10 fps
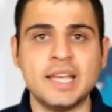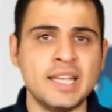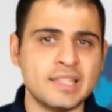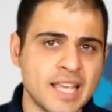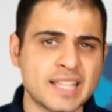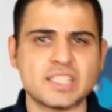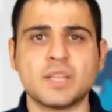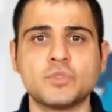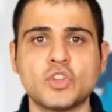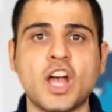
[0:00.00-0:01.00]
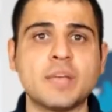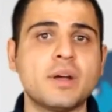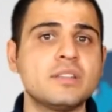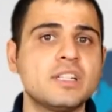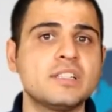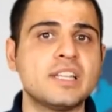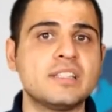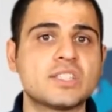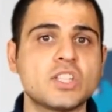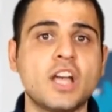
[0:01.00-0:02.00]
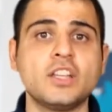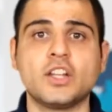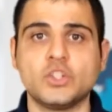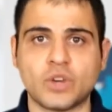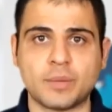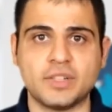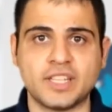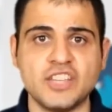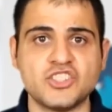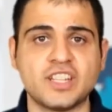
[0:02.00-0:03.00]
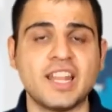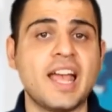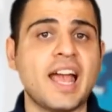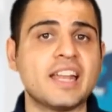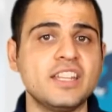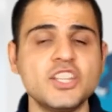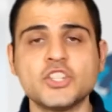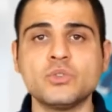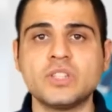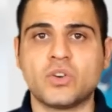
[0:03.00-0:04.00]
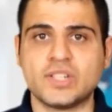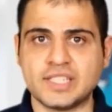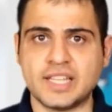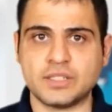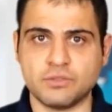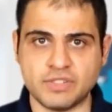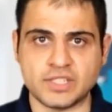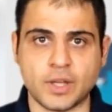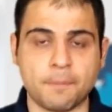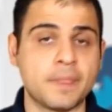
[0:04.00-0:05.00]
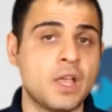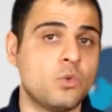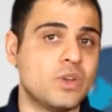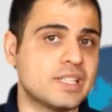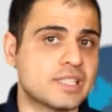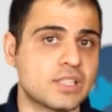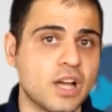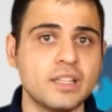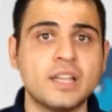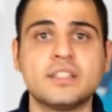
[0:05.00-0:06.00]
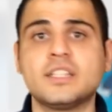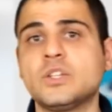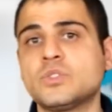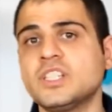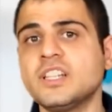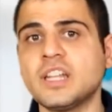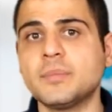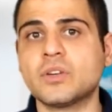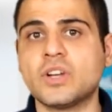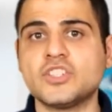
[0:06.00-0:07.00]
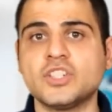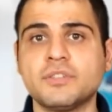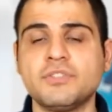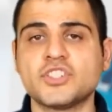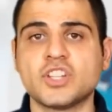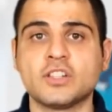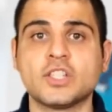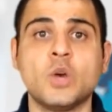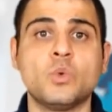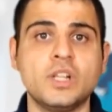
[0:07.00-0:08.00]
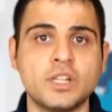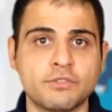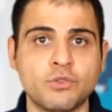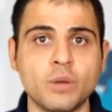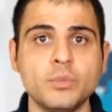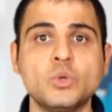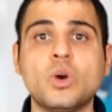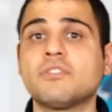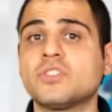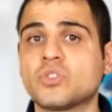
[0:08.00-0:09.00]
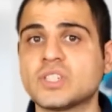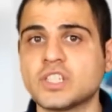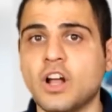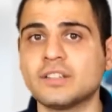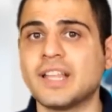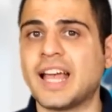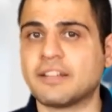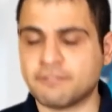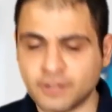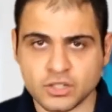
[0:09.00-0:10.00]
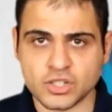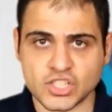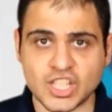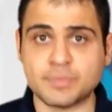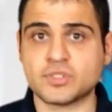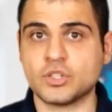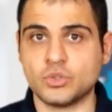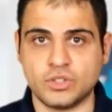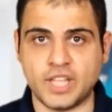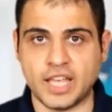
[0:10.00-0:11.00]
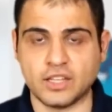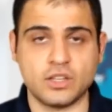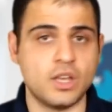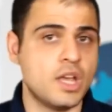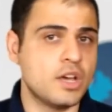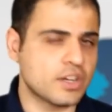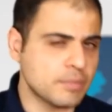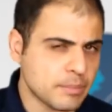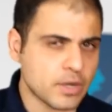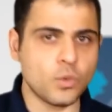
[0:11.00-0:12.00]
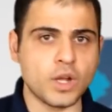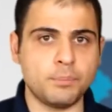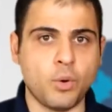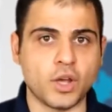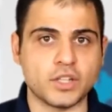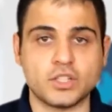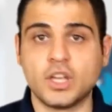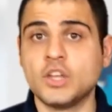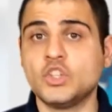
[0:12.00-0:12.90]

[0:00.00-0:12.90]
It takes some time until they decide on your application and issue the resident visa. When it's done, the New Zealand immigration officials will inform you of the result and further steps to take. Remember one point.